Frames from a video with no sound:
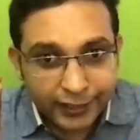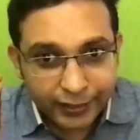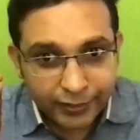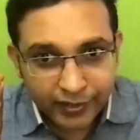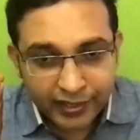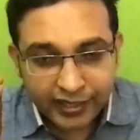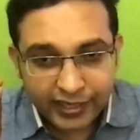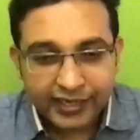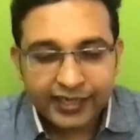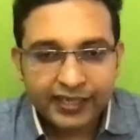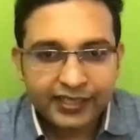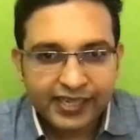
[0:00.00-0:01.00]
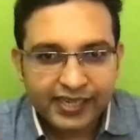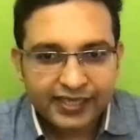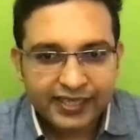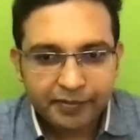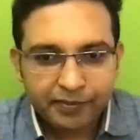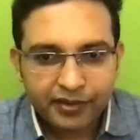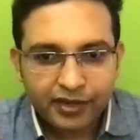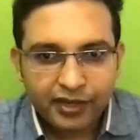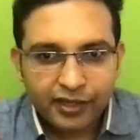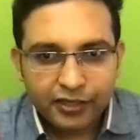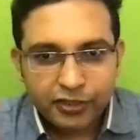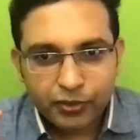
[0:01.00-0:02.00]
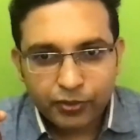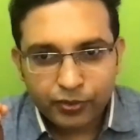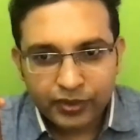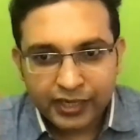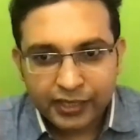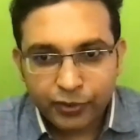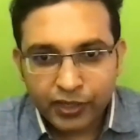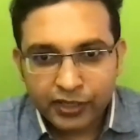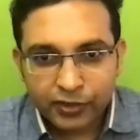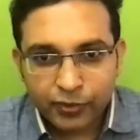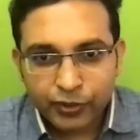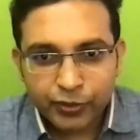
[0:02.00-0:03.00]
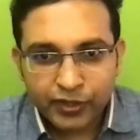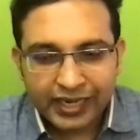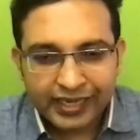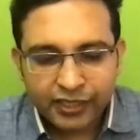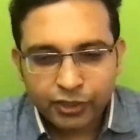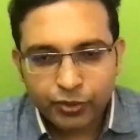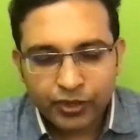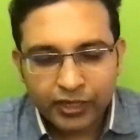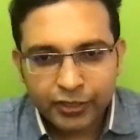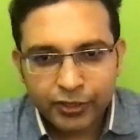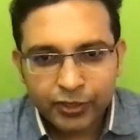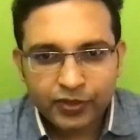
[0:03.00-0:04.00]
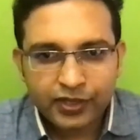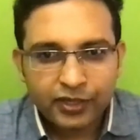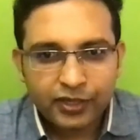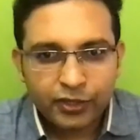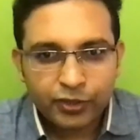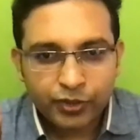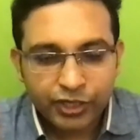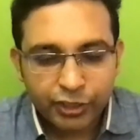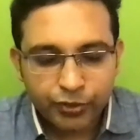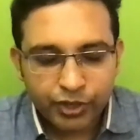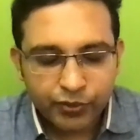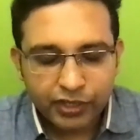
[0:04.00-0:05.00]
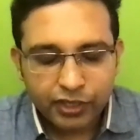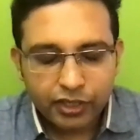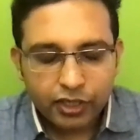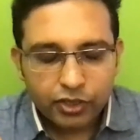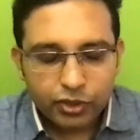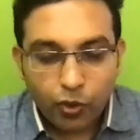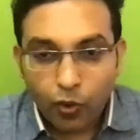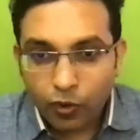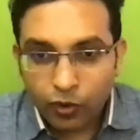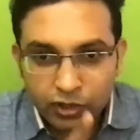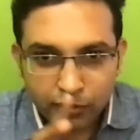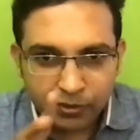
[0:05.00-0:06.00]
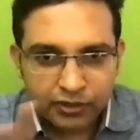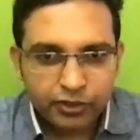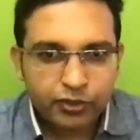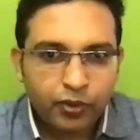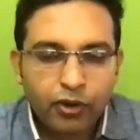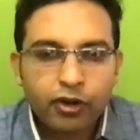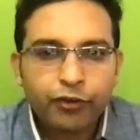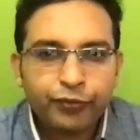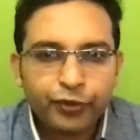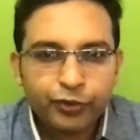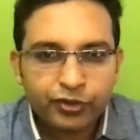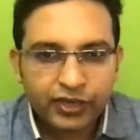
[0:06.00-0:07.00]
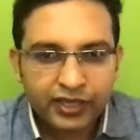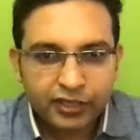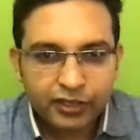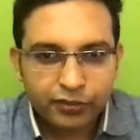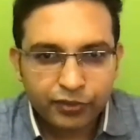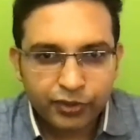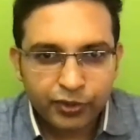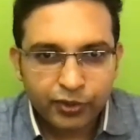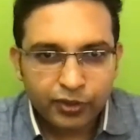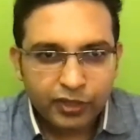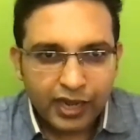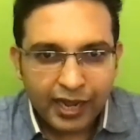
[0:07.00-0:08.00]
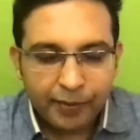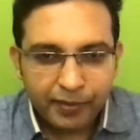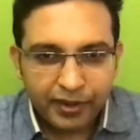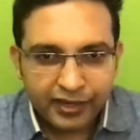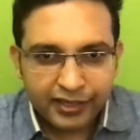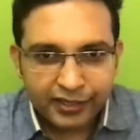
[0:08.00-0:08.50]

your entrance exam, so that you are going to write in July 2021. So all the best to all of you seeing this video. I made